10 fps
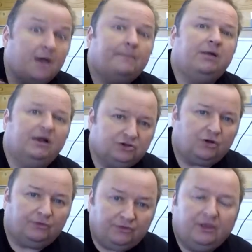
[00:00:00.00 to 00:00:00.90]
plugged
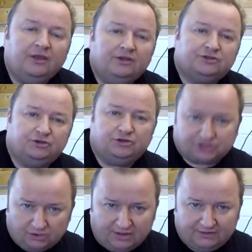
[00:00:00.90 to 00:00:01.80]
on to the
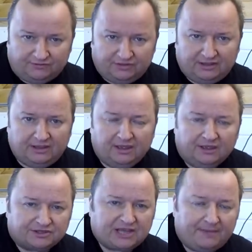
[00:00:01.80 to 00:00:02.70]
side of the
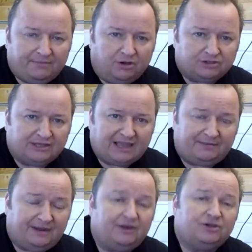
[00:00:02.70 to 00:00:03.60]
sandblasting
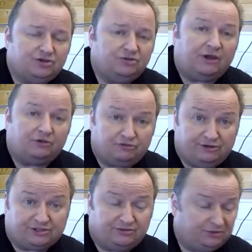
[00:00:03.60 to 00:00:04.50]
cabinet, and as you know,
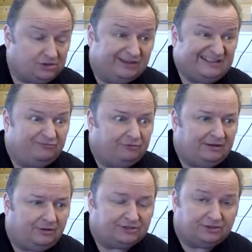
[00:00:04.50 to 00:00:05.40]
Chris, which I didn't
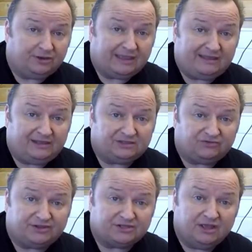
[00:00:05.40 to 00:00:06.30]
realise that you could get these
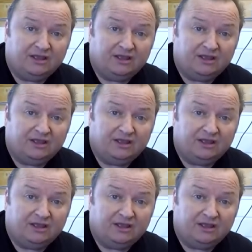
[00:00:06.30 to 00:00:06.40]
things,